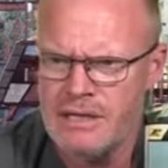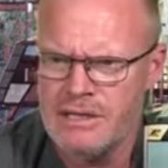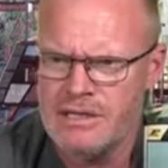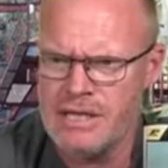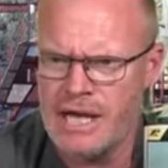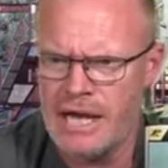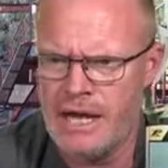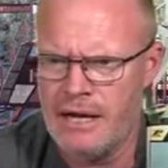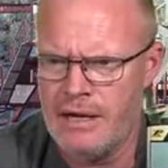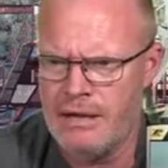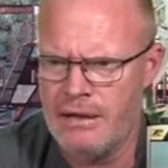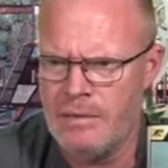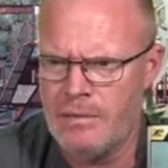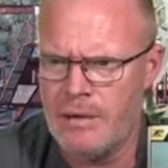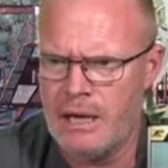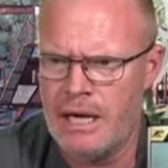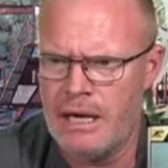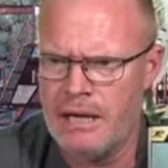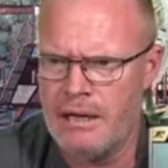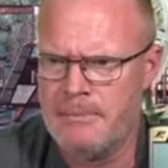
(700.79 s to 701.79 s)

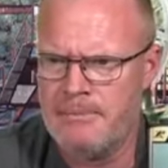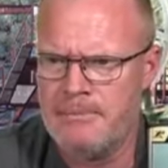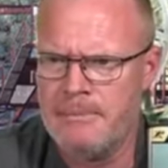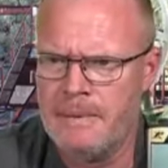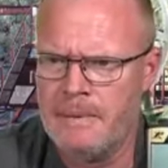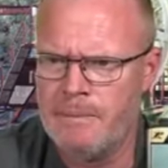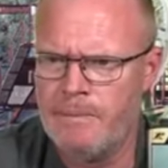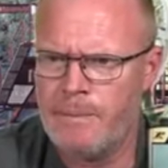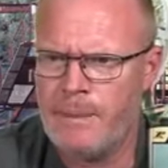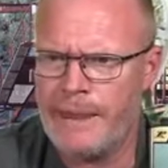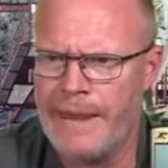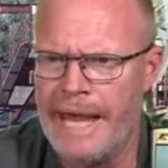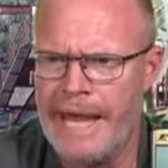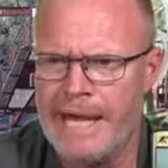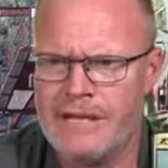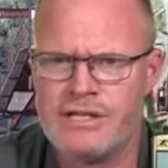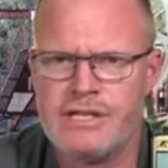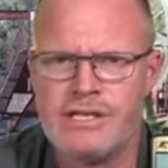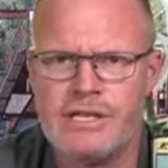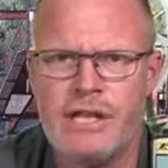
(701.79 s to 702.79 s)
So,
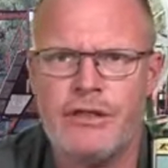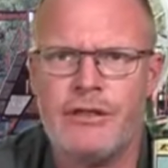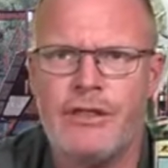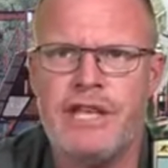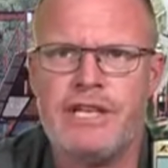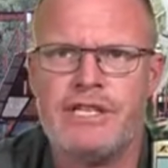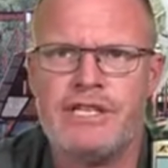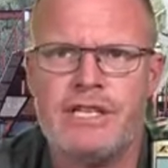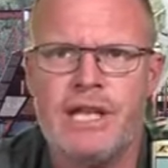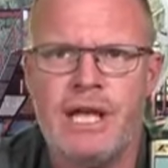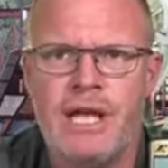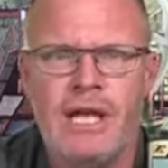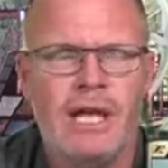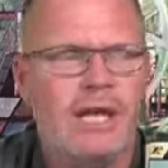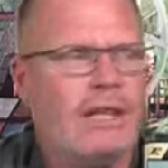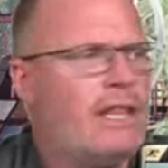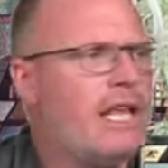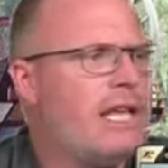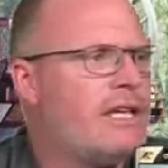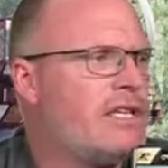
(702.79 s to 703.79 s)
yes, this
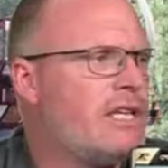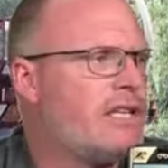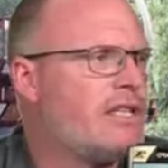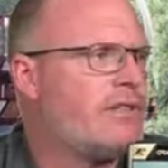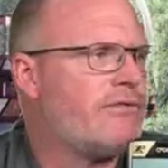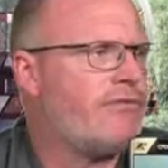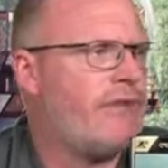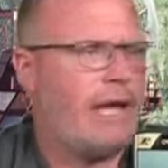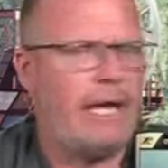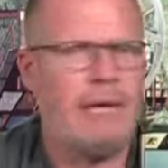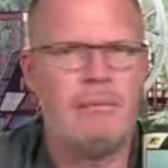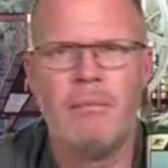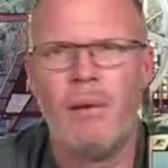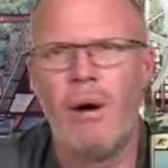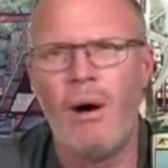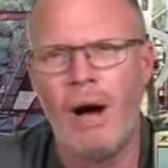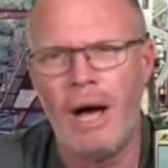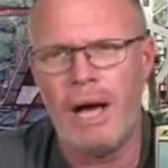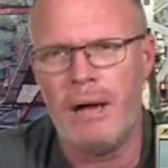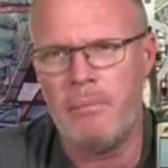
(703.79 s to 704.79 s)
is, in
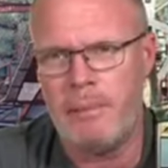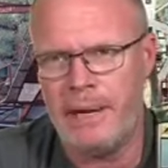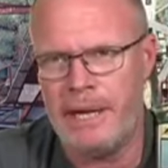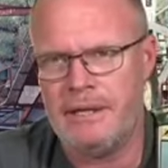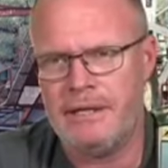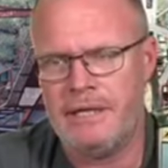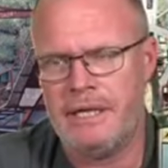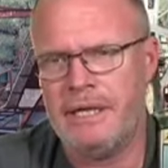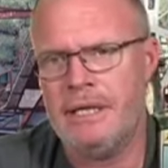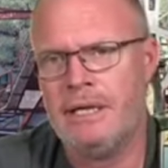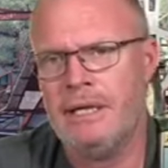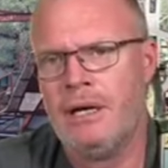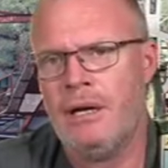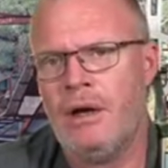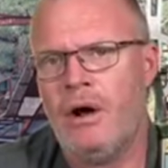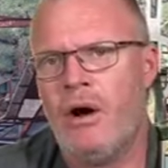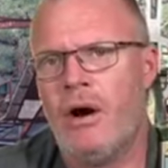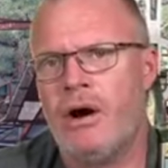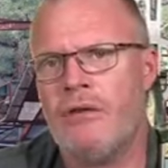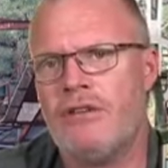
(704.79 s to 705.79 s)
my opinion,
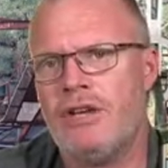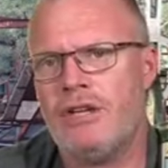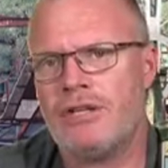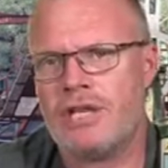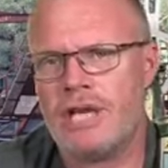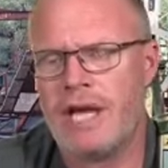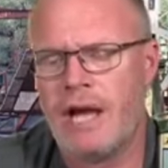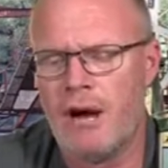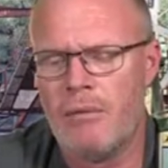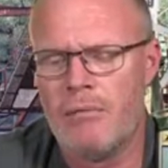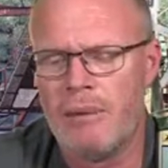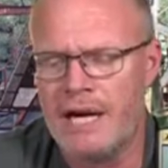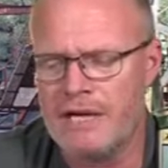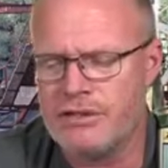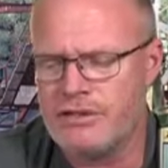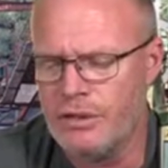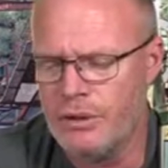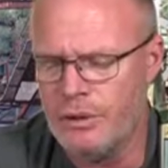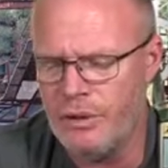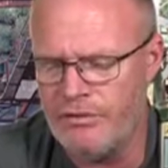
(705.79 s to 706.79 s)
I've used the
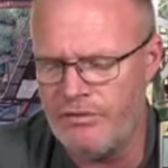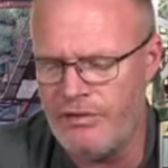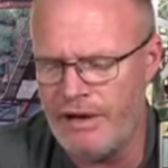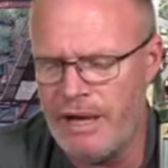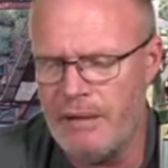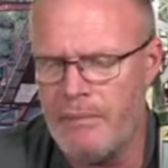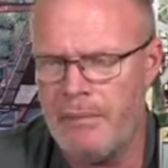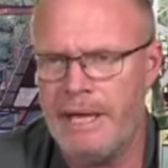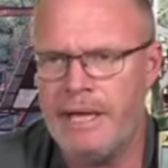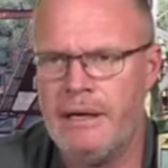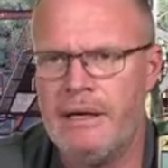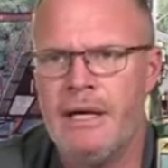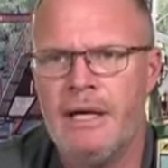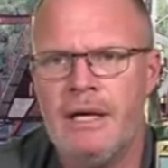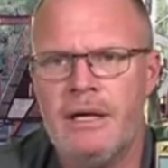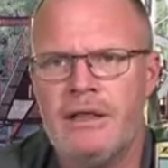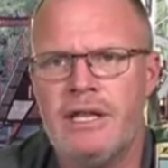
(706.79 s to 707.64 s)
Goldbug 2 a fair bit.